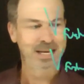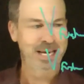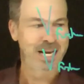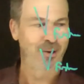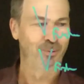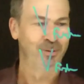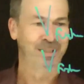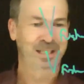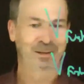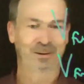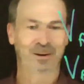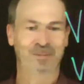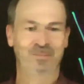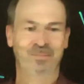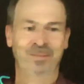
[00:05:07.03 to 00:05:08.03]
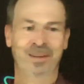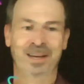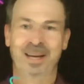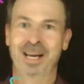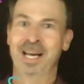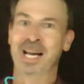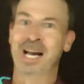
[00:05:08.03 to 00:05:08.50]

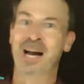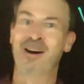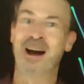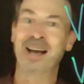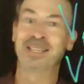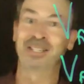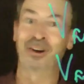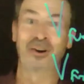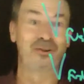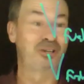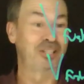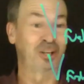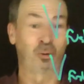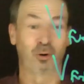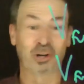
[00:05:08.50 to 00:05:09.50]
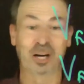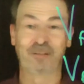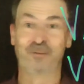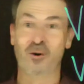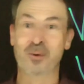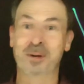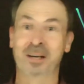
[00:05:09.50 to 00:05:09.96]
All right, so just a quadratic
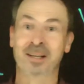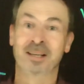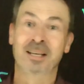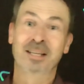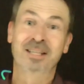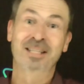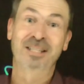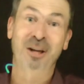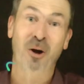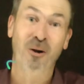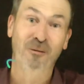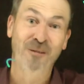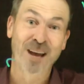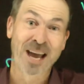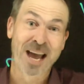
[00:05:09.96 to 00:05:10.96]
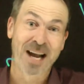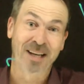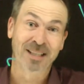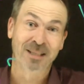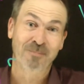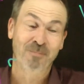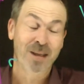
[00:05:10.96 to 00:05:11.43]
formula, solve for
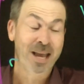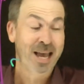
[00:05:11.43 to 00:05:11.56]
x.